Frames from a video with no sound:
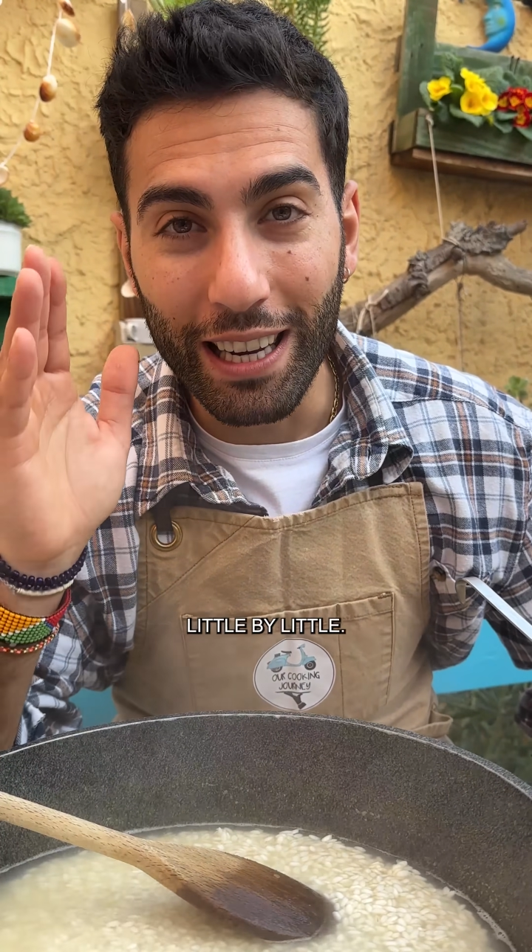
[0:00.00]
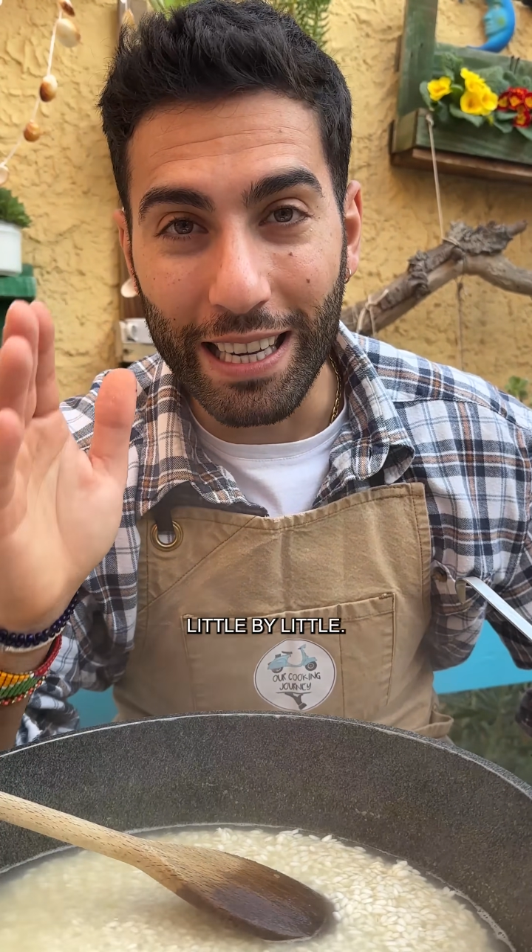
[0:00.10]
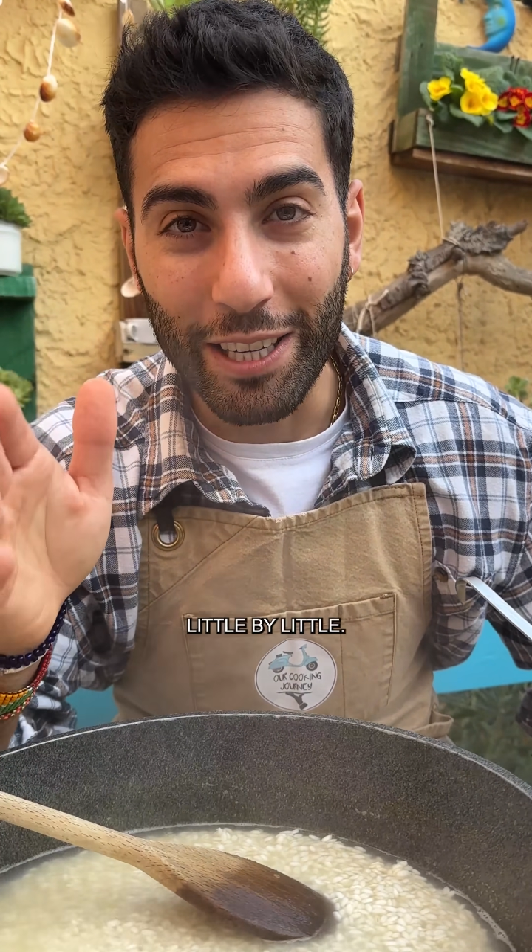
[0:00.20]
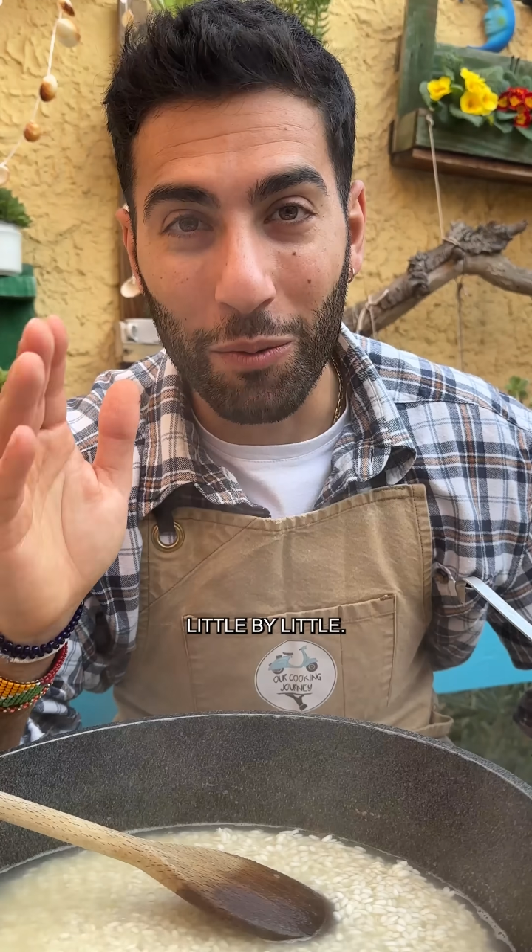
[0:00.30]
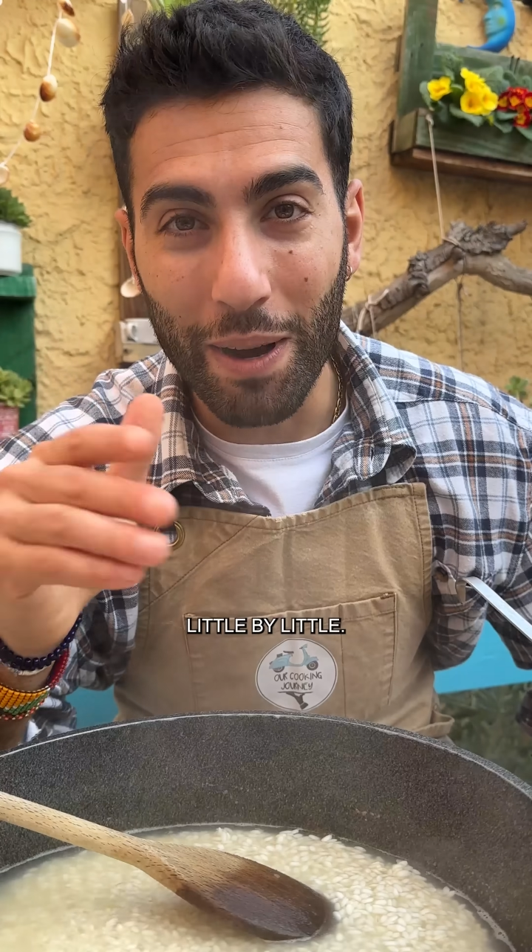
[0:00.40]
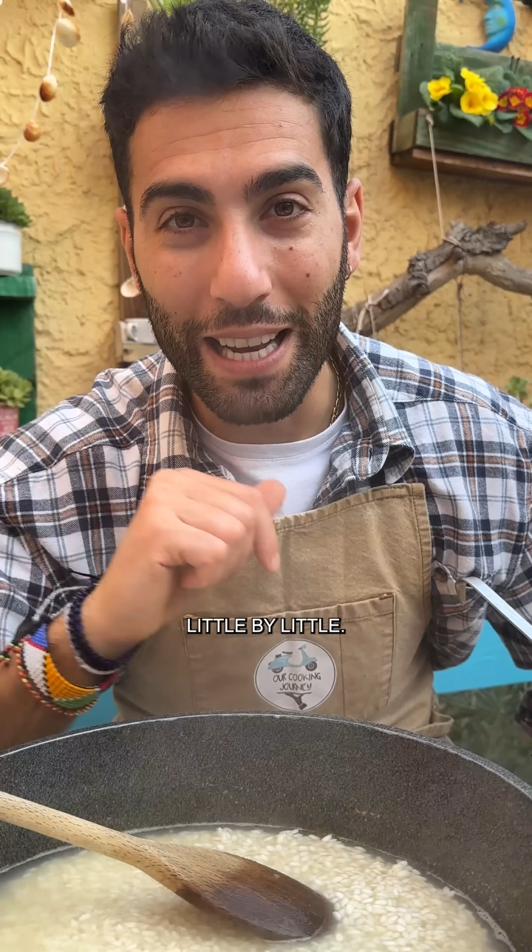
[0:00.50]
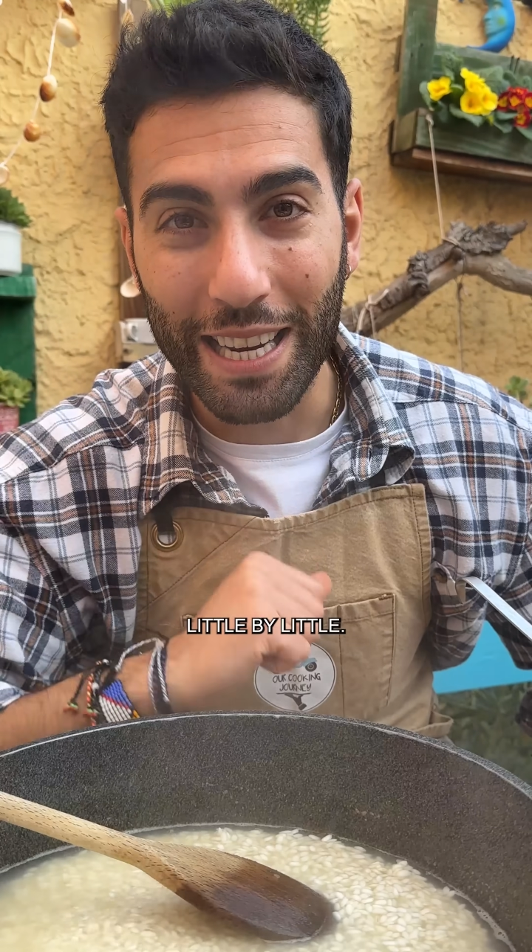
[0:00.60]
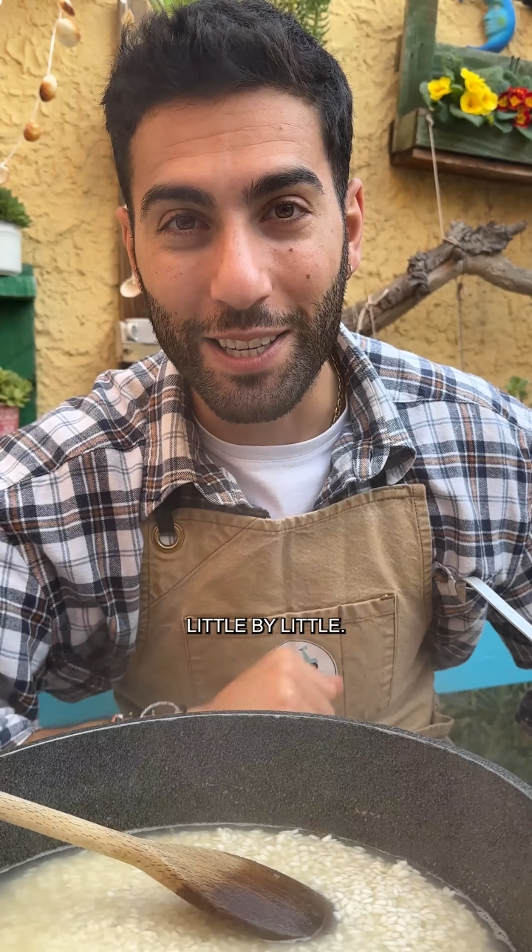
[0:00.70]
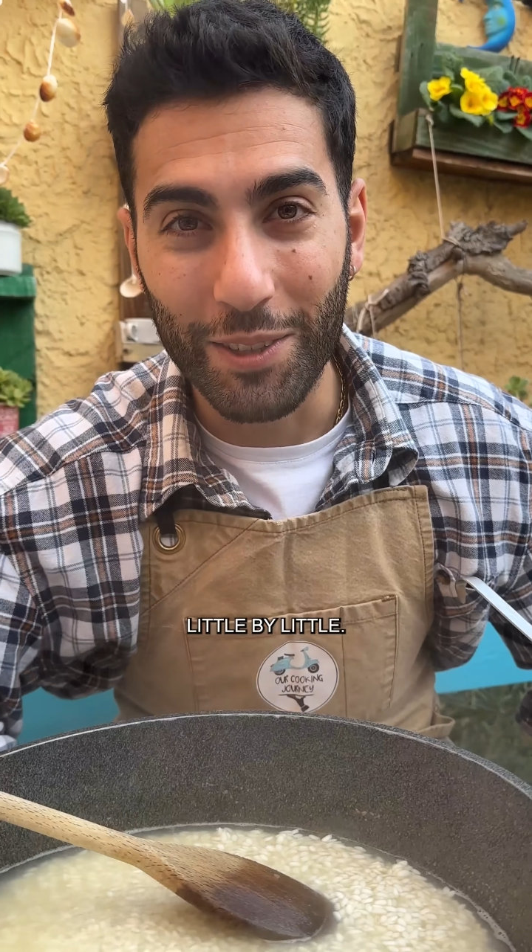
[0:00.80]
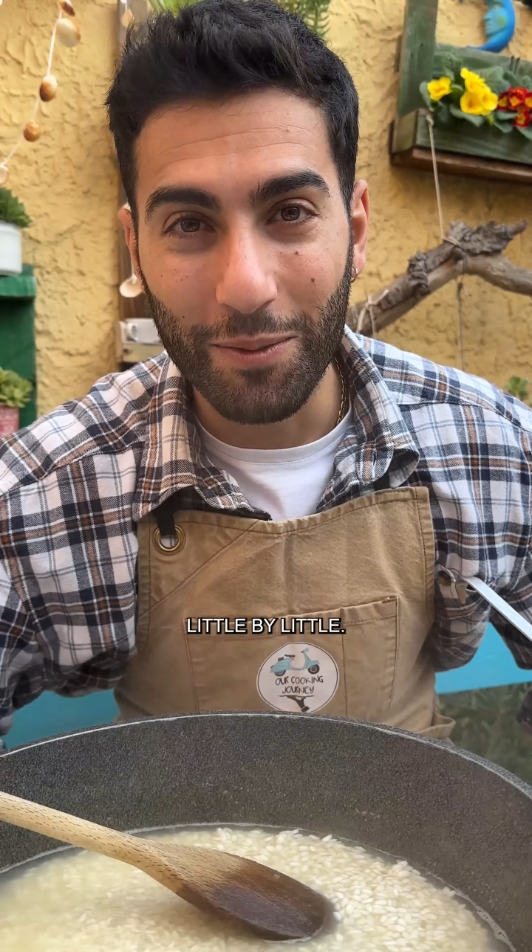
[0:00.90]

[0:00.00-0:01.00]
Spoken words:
little by little.